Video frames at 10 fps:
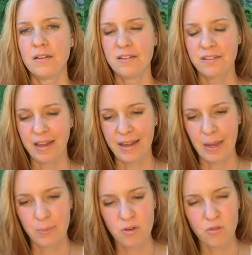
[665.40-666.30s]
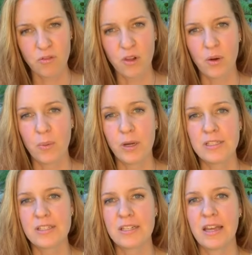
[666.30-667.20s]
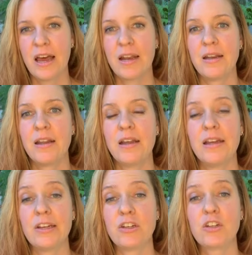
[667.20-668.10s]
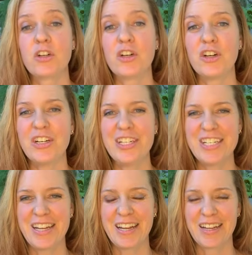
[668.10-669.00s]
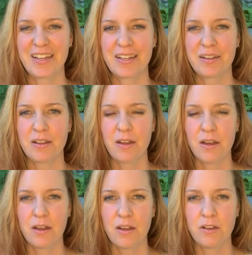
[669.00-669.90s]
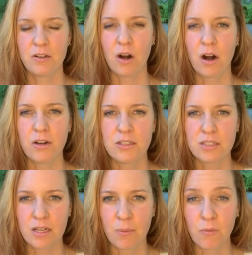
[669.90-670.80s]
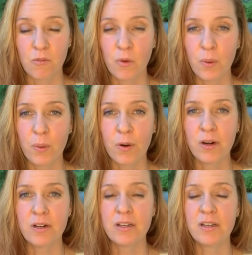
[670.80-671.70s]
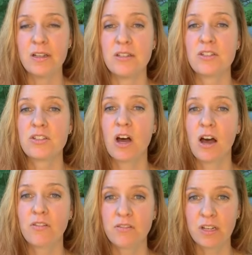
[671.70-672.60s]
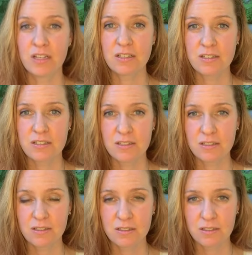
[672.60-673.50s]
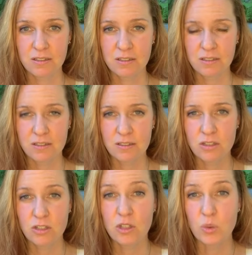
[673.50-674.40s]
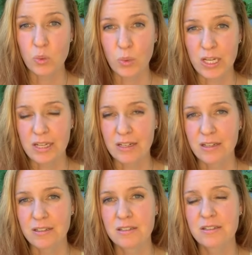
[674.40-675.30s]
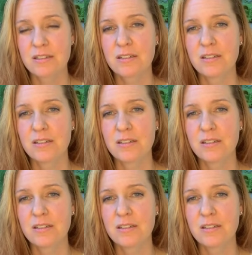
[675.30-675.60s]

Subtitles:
that ebb and flow once again, encouraging your heart to come forward in softness, sweetness,